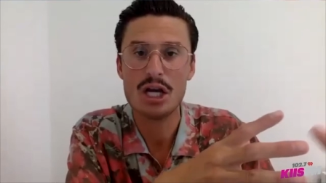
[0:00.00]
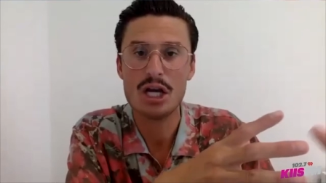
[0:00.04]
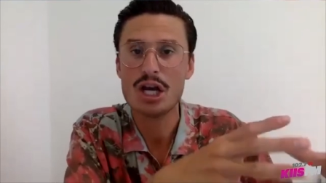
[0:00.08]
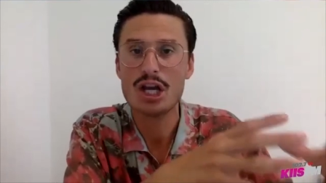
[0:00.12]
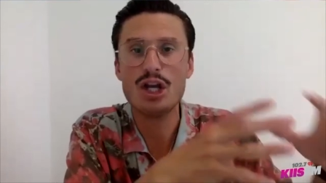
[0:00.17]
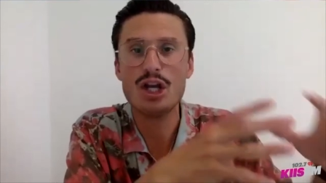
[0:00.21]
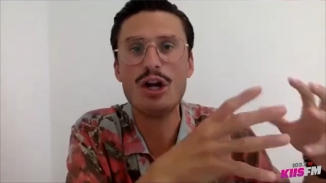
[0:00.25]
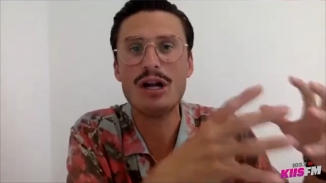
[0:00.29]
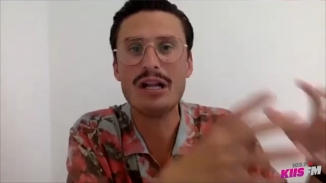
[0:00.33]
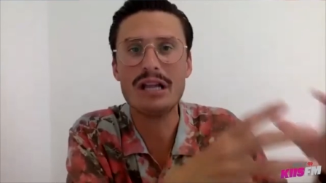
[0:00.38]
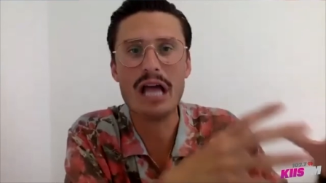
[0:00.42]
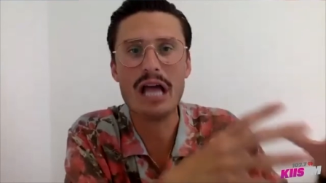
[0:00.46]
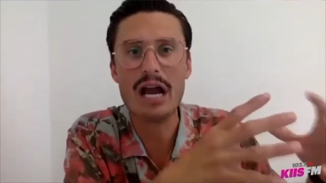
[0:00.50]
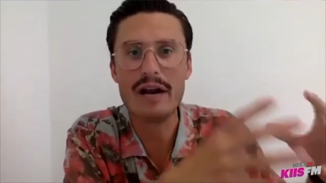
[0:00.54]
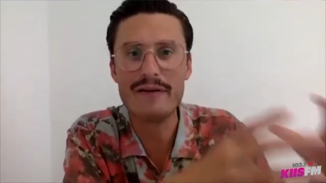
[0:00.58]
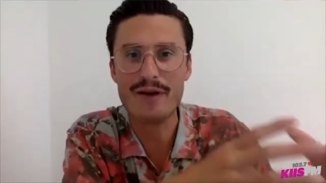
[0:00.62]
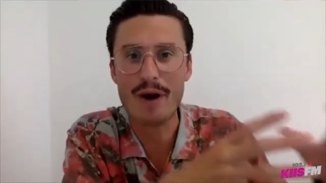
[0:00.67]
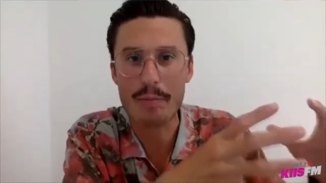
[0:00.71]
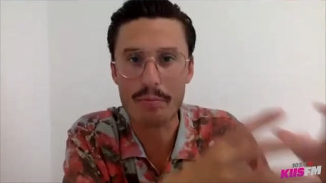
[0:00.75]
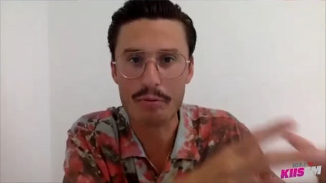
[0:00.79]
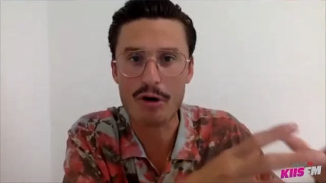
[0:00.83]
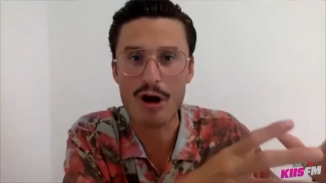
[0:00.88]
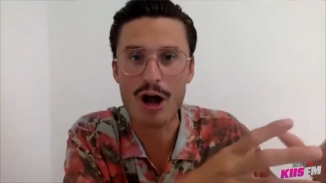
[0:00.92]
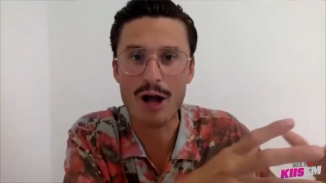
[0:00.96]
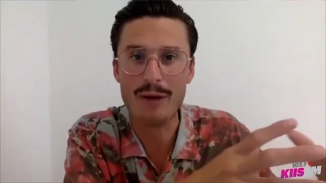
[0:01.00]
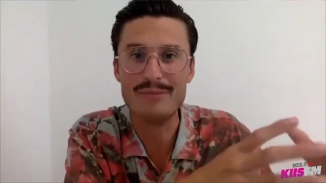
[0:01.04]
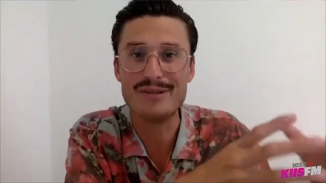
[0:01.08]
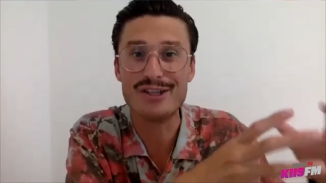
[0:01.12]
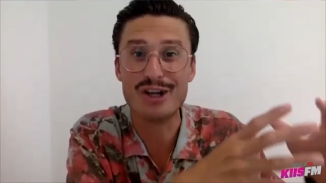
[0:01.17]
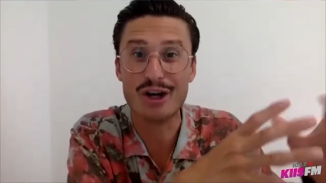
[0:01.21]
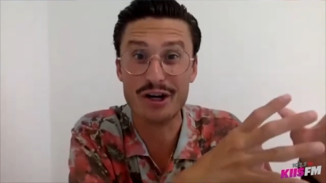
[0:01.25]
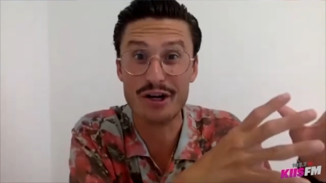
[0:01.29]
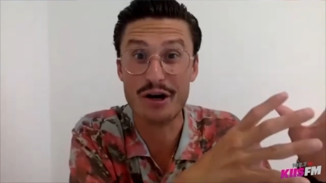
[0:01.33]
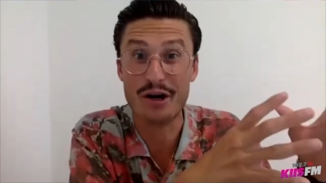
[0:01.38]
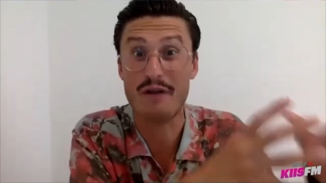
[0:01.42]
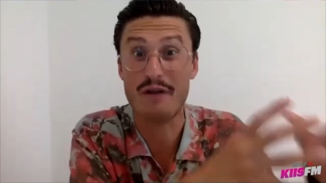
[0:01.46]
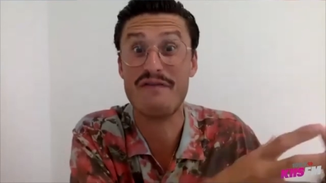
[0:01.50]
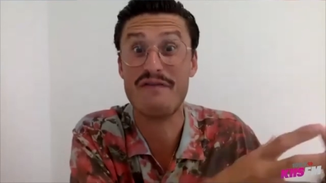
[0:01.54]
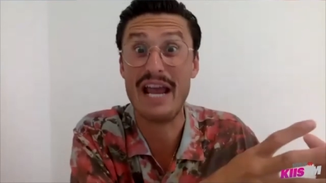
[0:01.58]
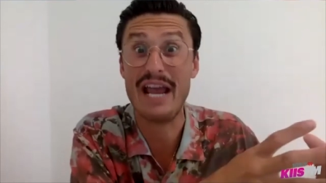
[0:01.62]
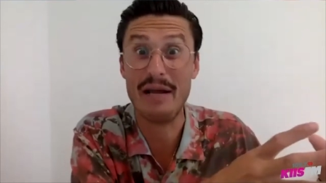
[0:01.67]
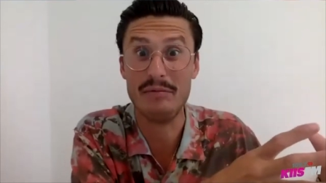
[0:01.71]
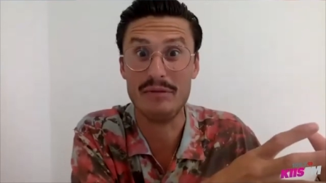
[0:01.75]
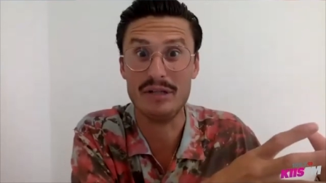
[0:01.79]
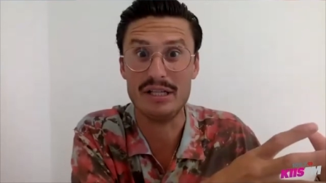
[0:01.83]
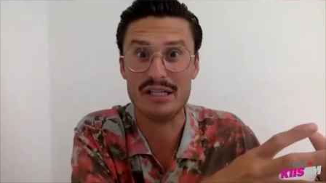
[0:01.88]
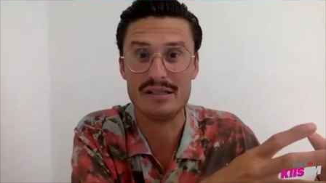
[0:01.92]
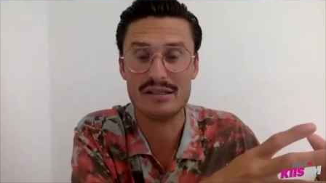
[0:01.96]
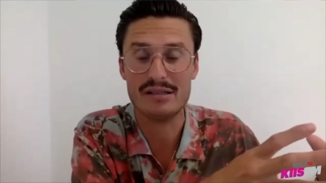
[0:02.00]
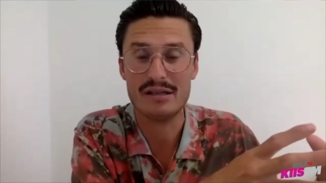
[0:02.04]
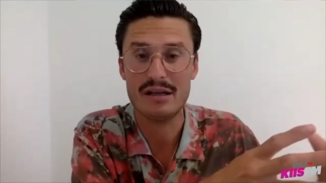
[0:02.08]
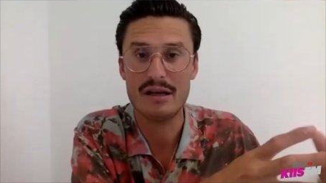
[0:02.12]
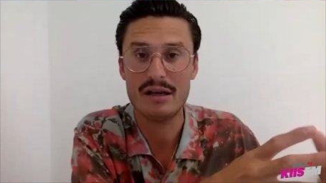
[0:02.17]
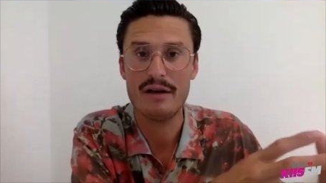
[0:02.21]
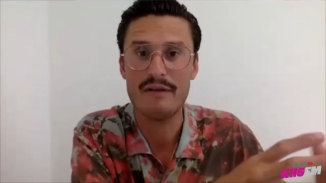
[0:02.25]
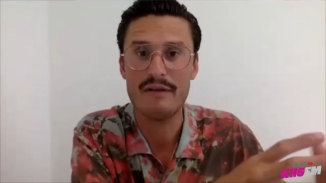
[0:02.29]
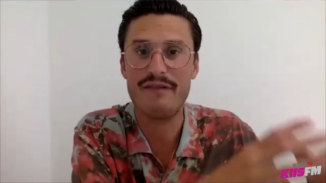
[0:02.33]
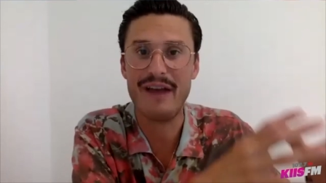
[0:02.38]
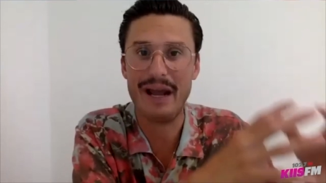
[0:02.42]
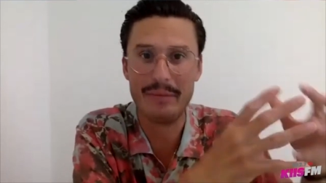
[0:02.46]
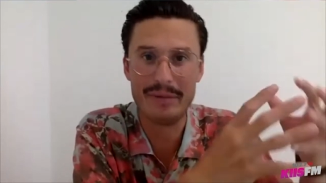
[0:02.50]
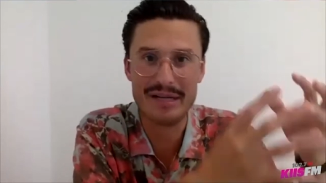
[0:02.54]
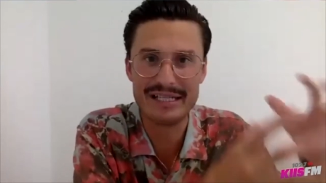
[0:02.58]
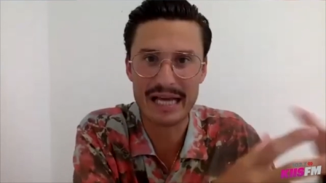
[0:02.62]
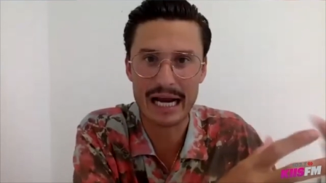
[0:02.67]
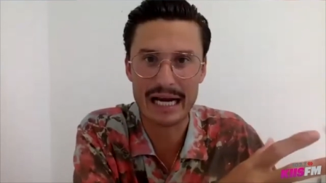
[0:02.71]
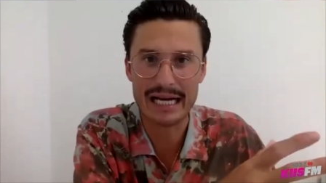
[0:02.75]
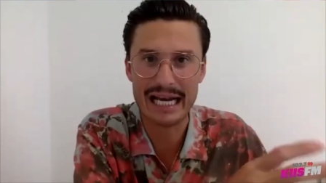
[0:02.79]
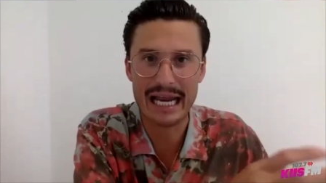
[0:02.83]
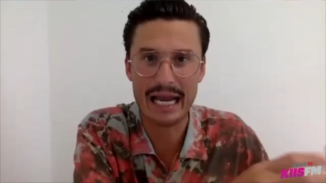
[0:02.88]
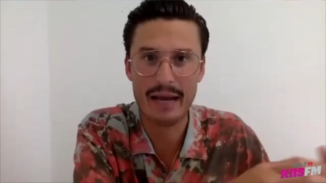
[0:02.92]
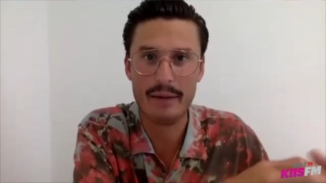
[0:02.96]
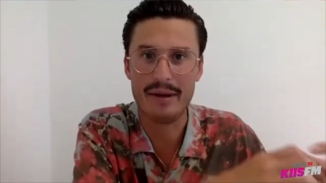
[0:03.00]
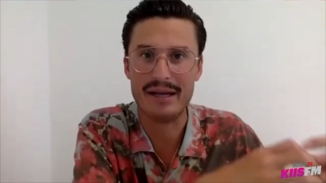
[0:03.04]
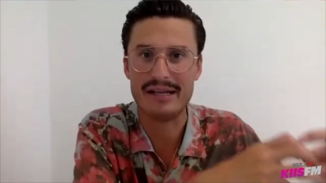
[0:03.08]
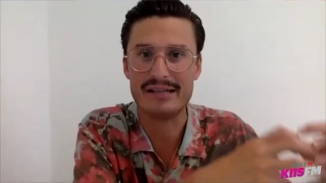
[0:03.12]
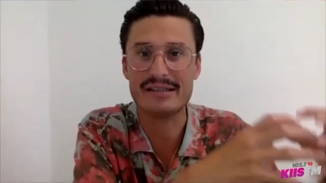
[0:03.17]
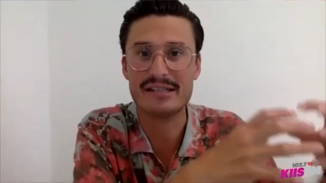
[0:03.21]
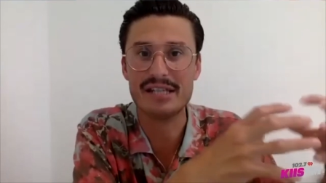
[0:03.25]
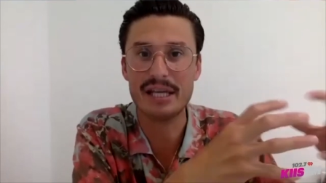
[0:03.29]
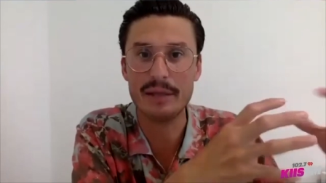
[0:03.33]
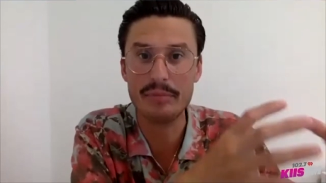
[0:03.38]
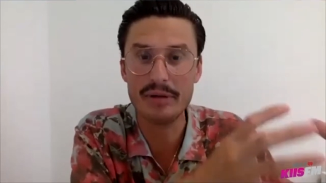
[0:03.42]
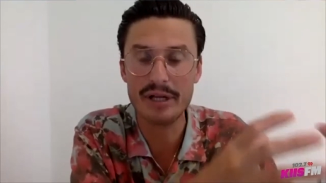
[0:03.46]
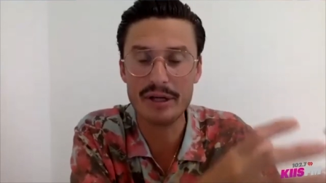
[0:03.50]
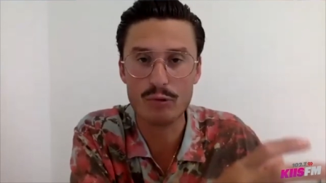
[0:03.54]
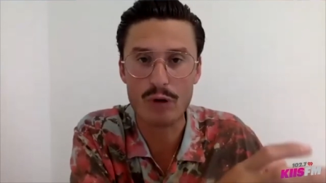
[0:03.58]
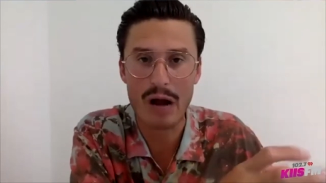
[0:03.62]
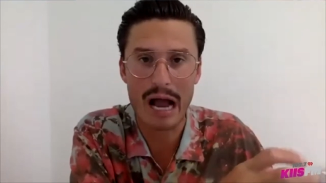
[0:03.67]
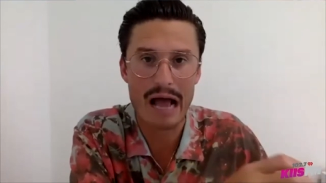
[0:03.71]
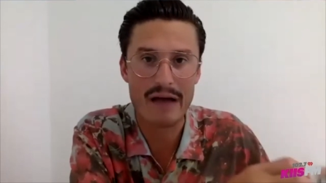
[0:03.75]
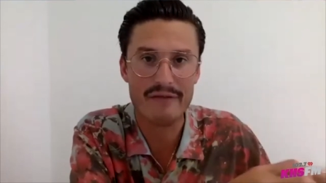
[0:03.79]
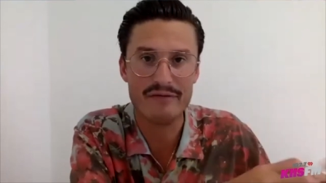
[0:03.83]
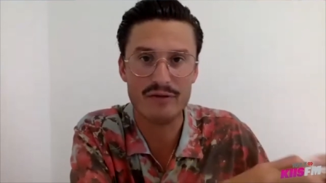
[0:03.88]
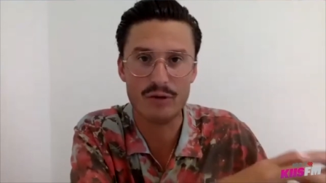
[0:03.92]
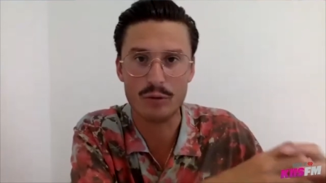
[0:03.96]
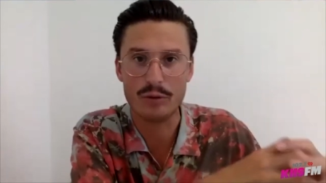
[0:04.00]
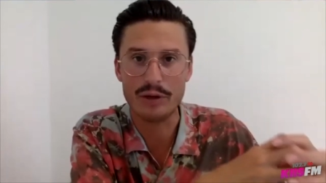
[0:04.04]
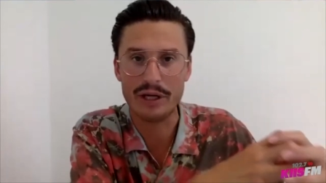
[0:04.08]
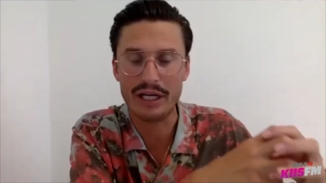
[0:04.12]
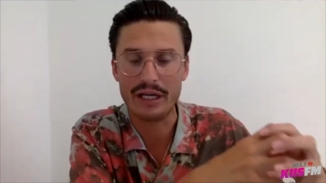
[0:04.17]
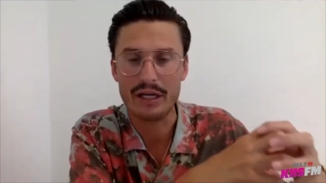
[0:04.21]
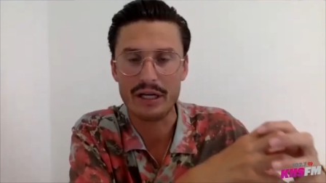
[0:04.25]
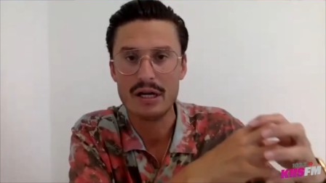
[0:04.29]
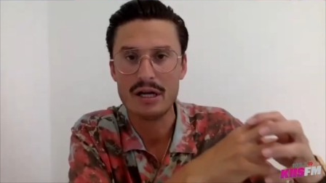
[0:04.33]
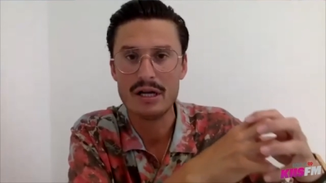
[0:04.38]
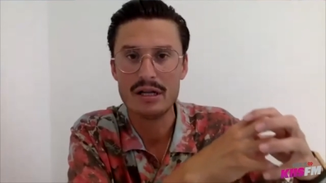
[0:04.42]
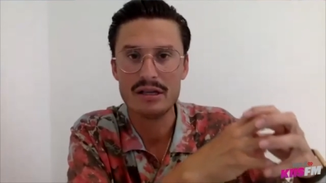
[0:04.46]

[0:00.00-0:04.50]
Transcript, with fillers: You know, a lot of our problems are in our families, family mm-hmm. dynamics, sibling rivalry.